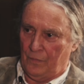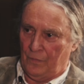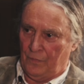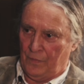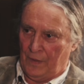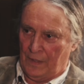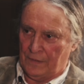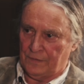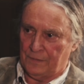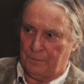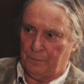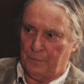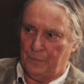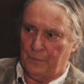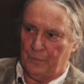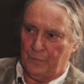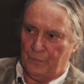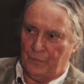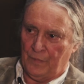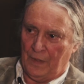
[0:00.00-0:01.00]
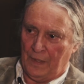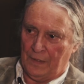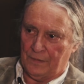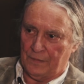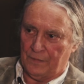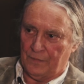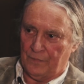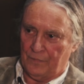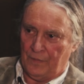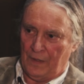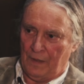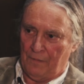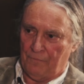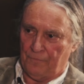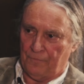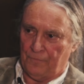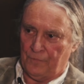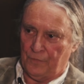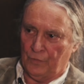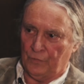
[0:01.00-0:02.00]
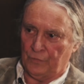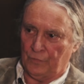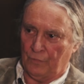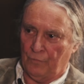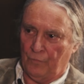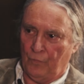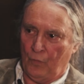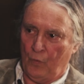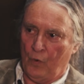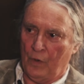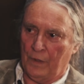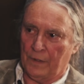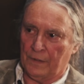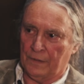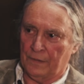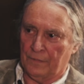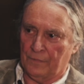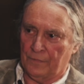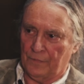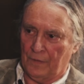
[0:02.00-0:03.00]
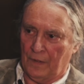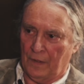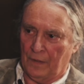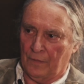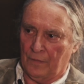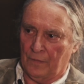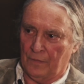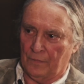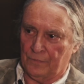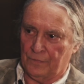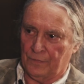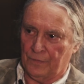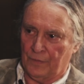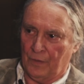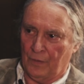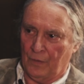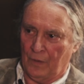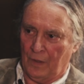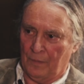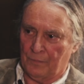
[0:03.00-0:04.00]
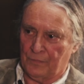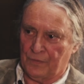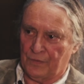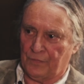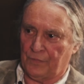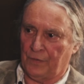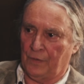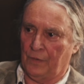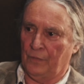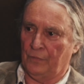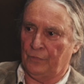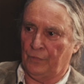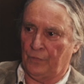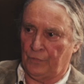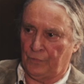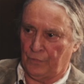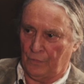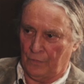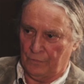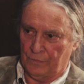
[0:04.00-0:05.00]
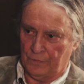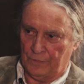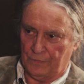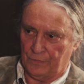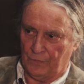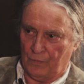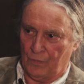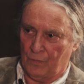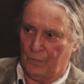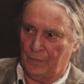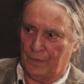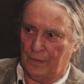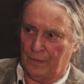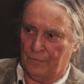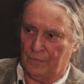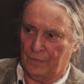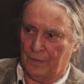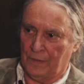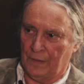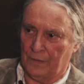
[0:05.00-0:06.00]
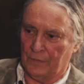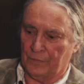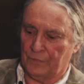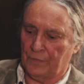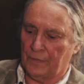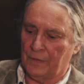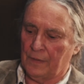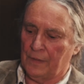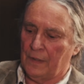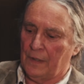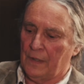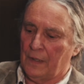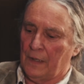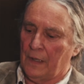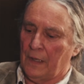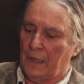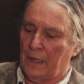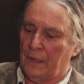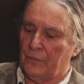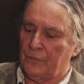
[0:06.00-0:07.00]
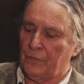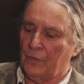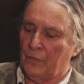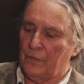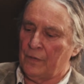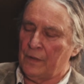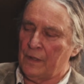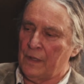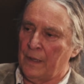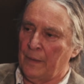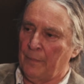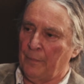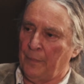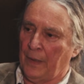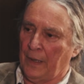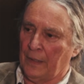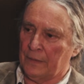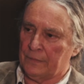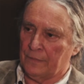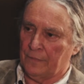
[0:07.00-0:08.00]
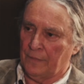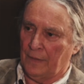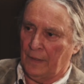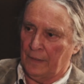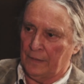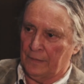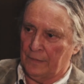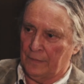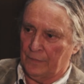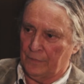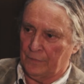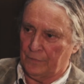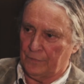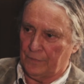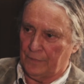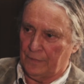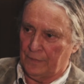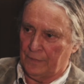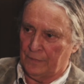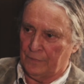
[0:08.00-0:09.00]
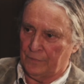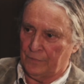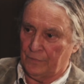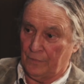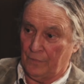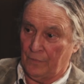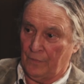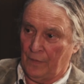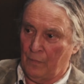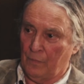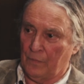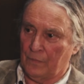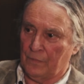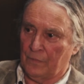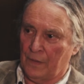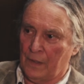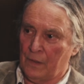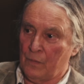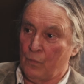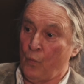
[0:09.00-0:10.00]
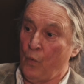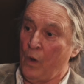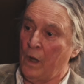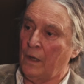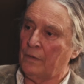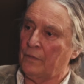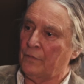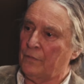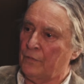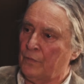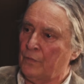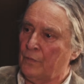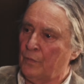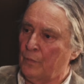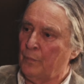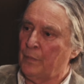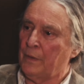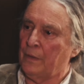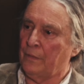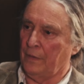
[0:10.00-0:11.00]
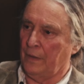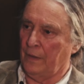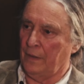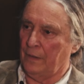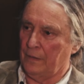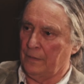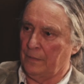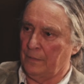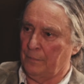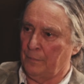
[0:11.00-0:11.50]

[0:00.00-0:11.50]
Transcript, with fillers: that's that that feels a void of, of you know I'm just here as a servant or whatever else. Mm -hmm. And so the impact of that is is they they want to be there